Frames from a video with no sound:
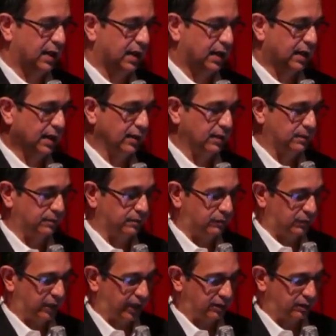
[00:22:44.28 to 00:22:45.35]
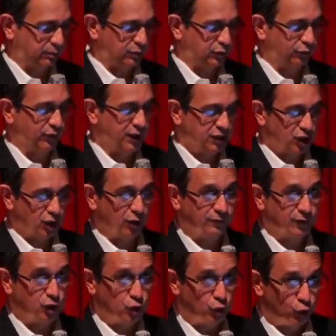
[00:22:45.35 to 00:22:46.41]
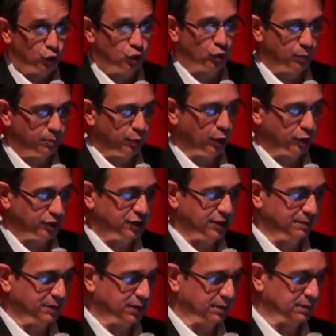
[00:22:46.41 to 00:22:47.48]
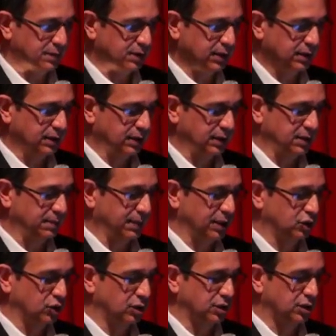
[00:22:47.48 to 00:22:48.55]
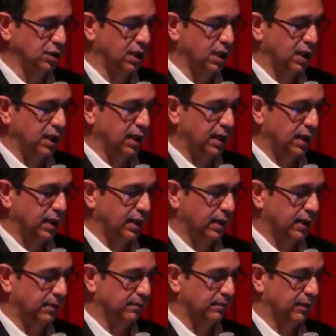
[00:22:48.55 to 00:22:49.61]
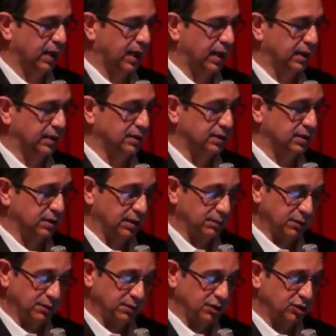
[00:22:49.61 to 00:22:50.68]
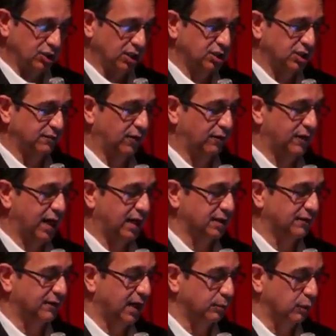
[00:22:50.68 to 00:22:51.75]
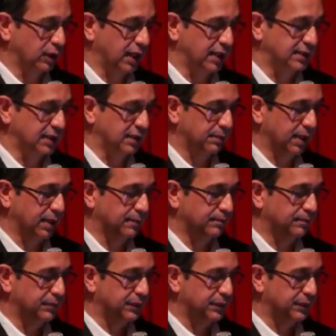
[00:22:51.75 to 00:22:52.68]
and worsening of the usual POT symptoms in these patients, and symptoms suggestive of reactive hypoglycemia.